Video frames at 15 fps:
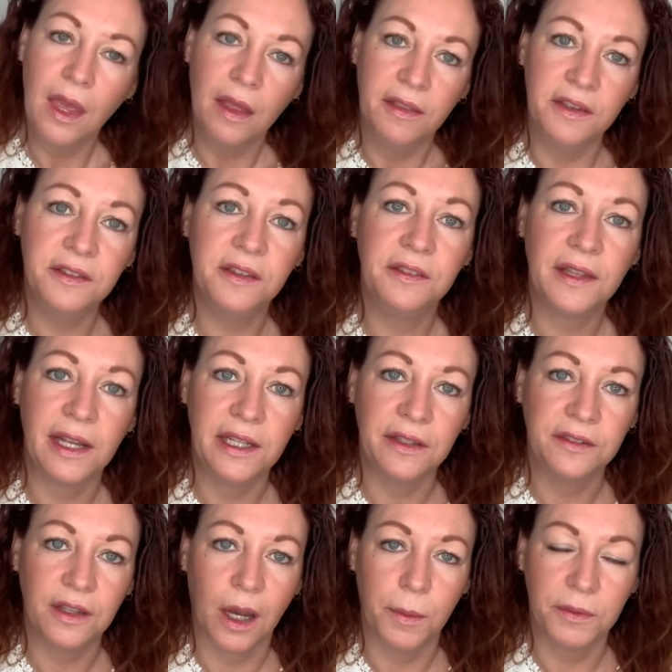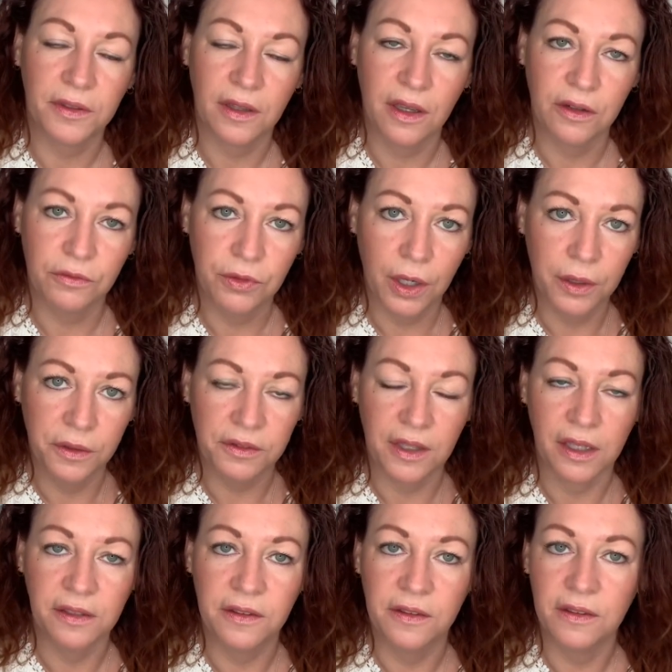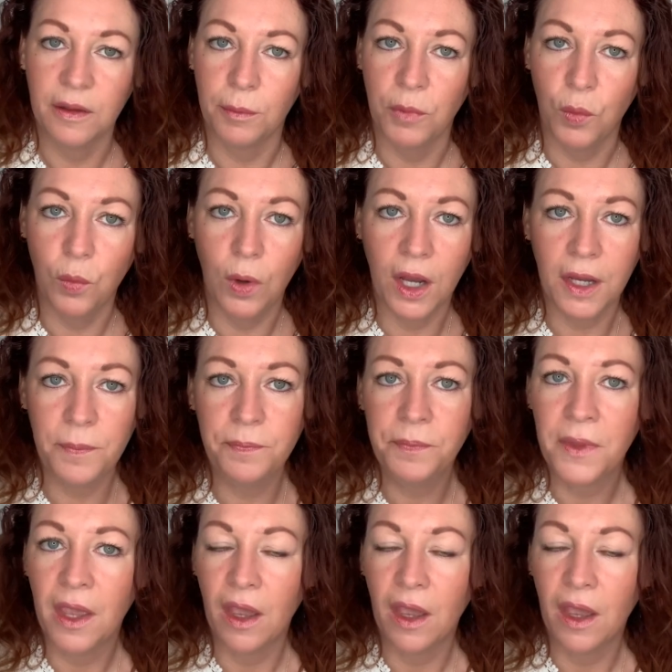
This is Elie Saab's Rose Essence number one.